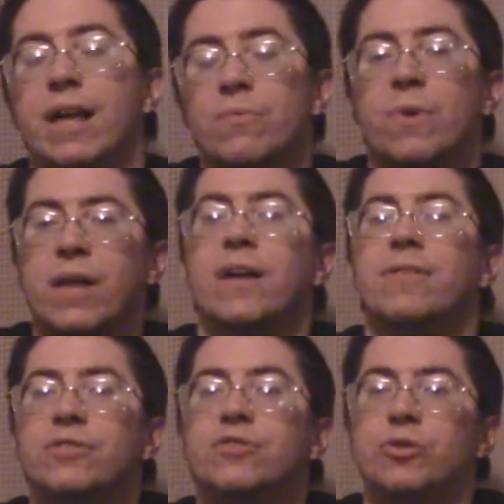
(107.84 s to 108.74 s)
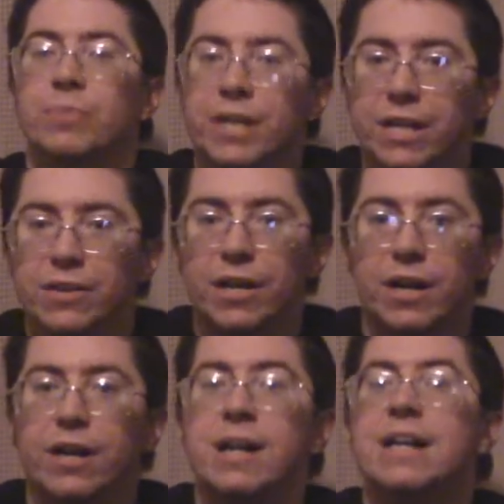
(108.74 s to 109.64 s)
and why they have the scuba gear
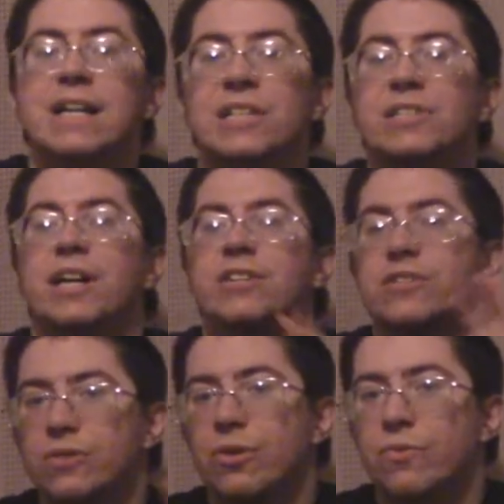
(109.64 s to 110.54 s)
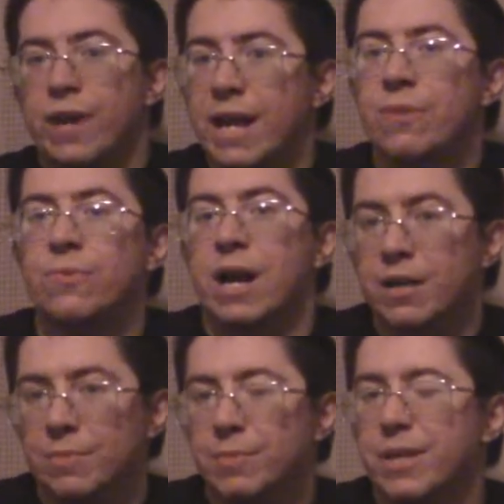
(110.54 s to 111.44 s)
there. It's not just all ran-
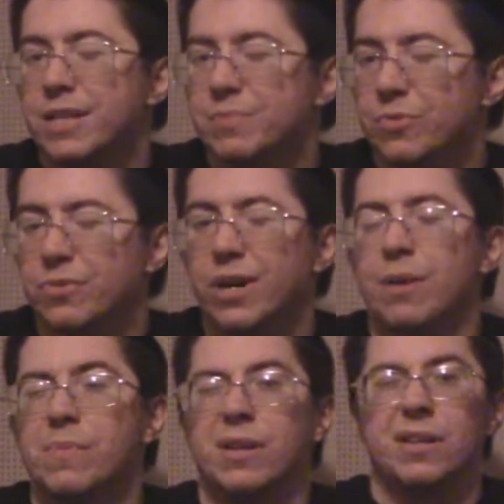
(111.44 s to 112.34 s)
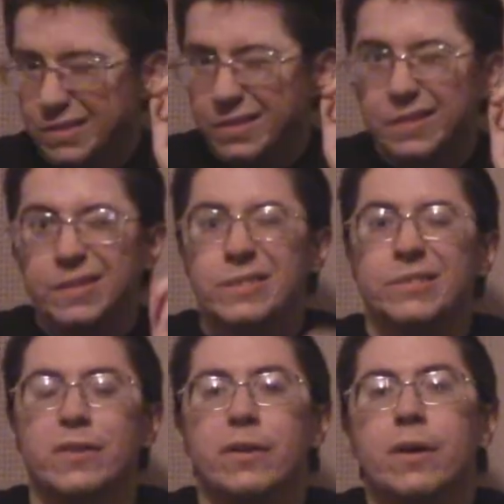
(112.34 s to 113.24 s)
randomly placed bullcrap.
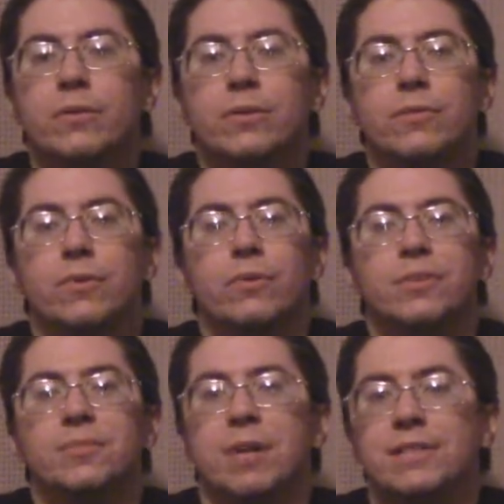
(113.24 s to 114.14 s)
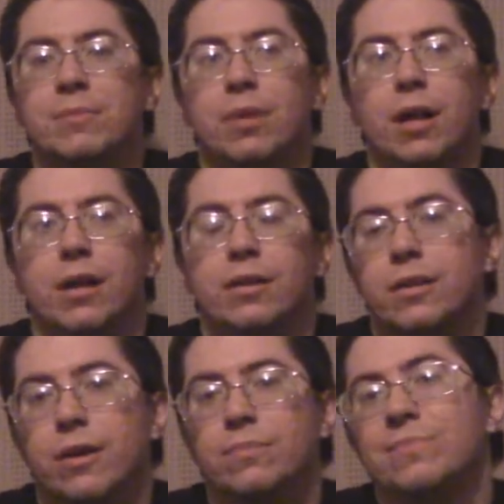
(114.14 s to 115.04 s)
So they go into the ruins, blah, blah, blah.
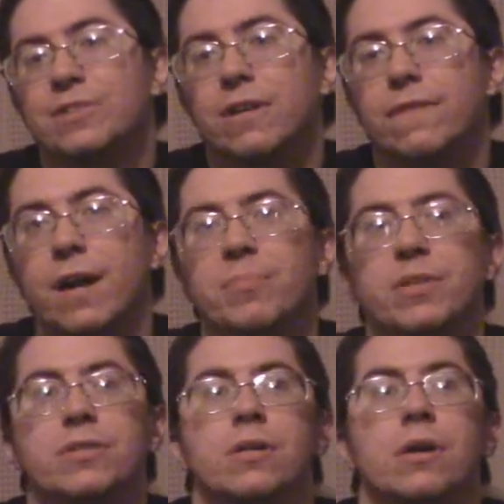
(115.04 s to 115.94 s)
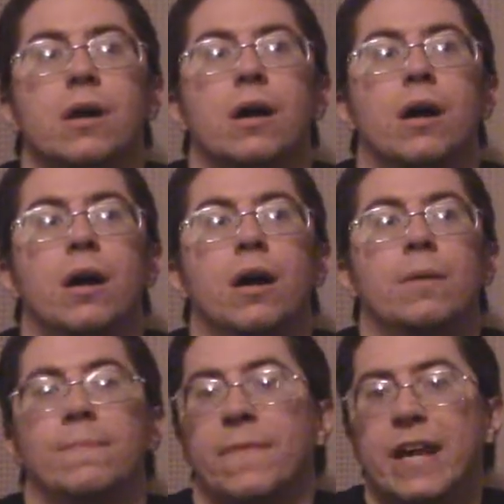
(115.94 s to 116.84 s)
You know, stuff happens.
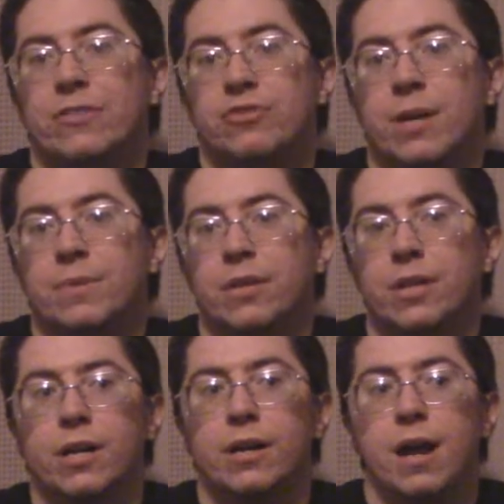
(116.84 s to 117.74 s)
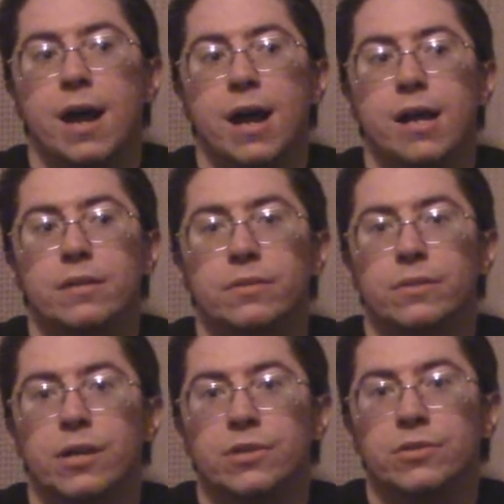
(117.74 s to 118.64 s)
Um, they get trapped down there, and
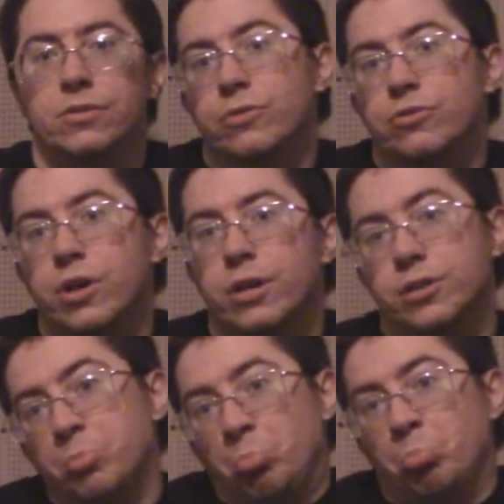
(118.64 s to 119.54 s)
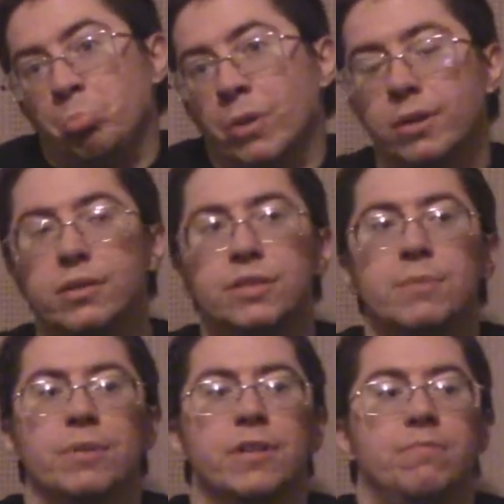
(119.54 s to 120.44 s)
there's two sharks.
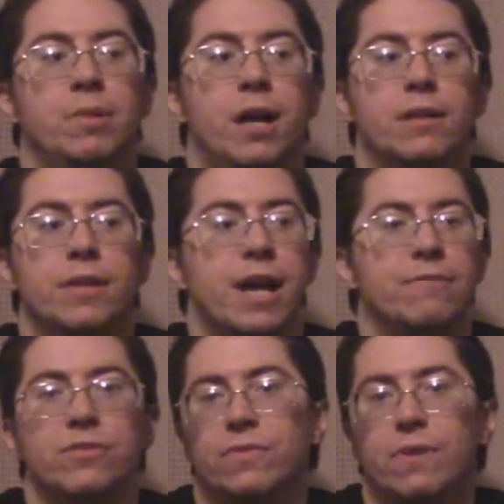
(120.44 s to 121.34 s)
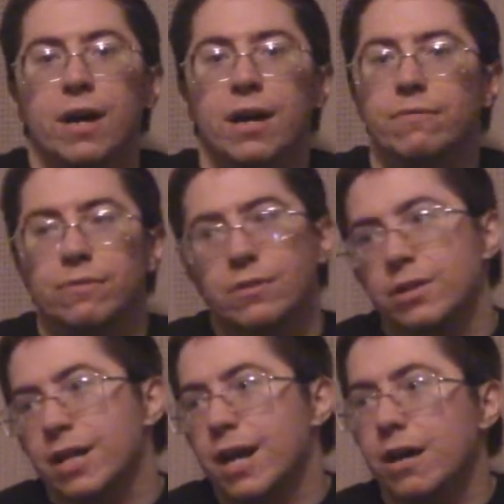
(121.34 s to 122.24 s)
Simple enough plot. They have to survive,
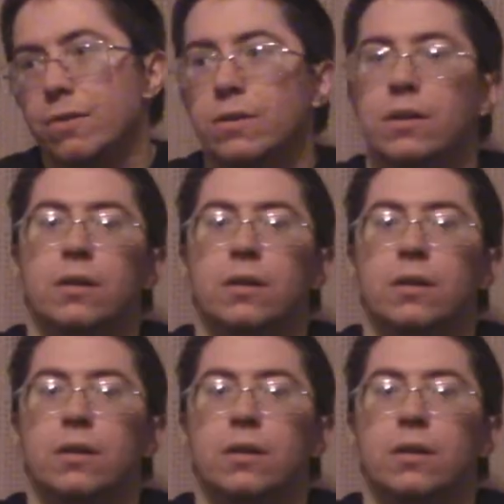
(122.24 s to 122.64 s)
get out,